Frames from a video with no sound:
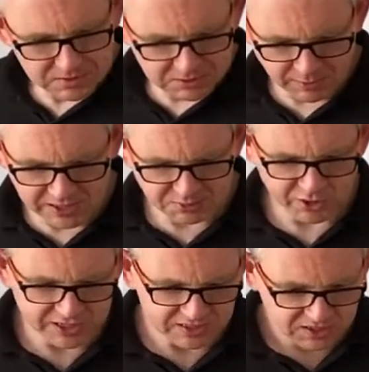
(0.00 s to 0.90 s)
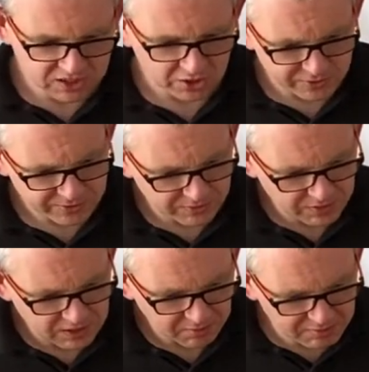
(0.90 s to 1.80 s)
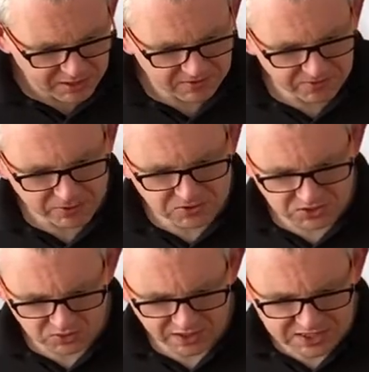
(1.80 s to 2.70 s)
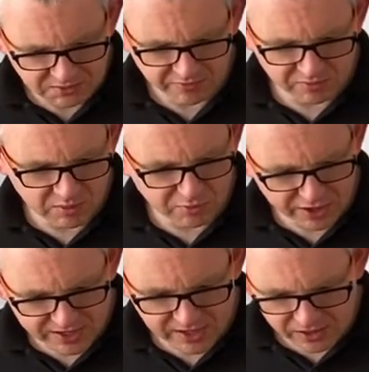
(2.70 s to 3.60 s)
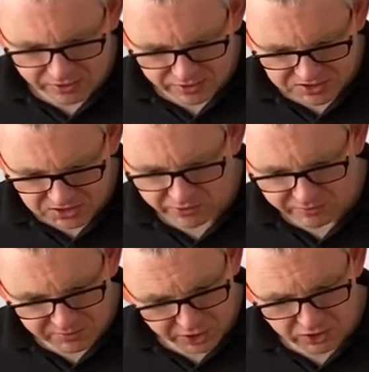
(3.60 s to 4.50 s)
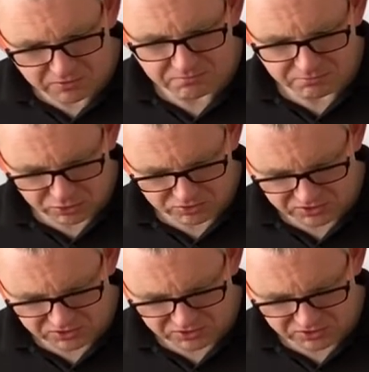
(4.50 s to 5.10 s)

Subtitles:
Space Marines, so you might be confused as to why some of them are bright yellow and two of them are not, but